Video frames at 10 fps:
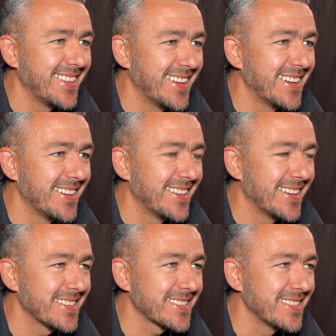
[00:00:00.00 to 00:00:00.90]
Yeah,
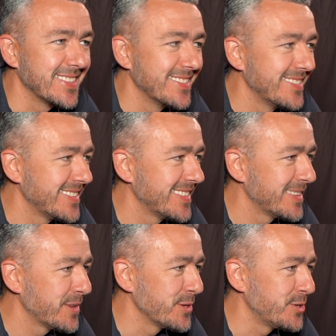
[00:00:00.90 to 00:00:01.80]
asking
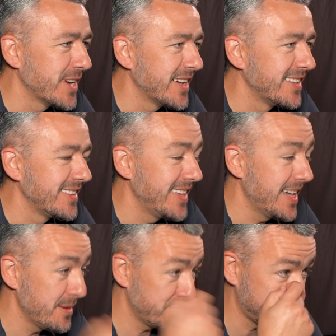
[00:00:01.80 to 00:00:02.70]
on the chat.
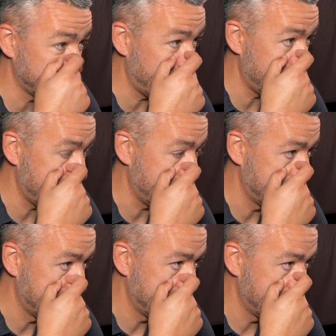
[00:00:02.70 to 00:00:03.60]
Yeah,
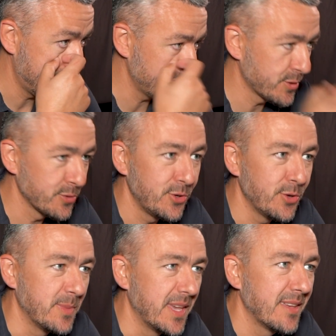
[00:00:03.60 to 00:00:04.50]
I was all new
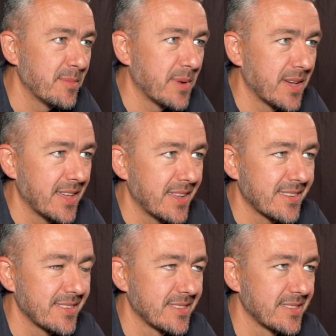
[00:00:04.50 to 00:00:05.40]
to me back then
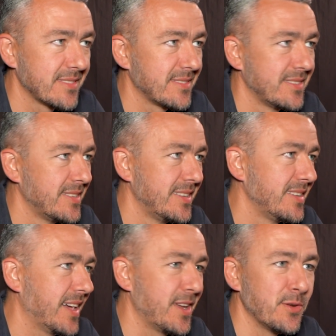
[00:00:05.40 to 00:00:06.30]
because
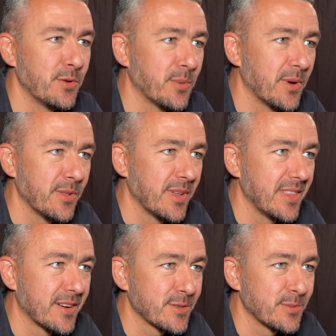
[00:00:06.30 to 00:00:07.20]
I didn't know what online
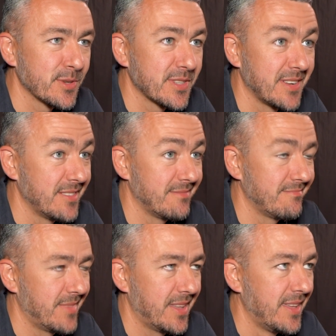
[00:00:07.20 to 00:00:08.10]
darts was. I didn't
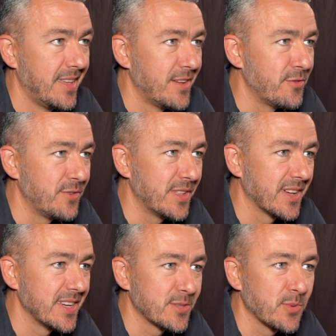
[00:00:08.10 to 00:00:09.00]

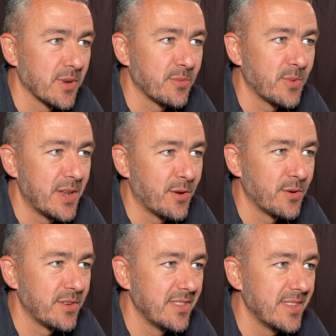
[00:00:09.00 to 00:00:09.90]
realise what went
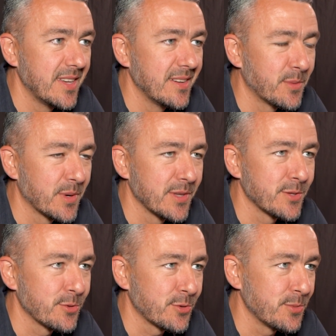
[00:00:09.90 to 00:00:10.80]
on in the world of
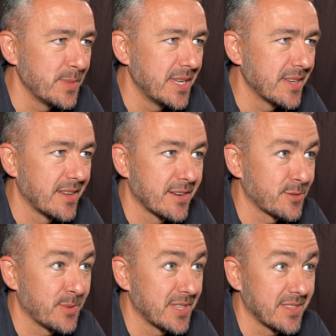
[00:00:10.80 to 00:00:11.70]
social media
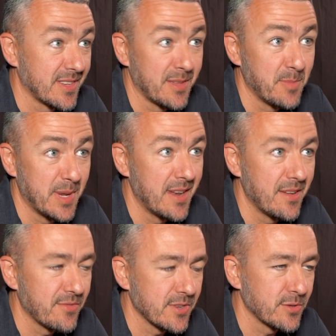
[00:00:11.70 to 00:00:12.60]
darts wise because I hadn't been in
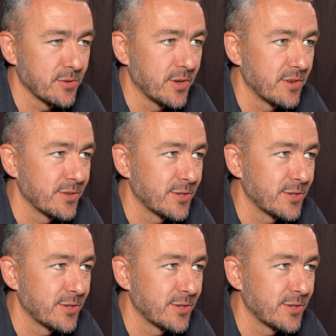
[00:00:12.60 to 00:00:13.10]
it for so long.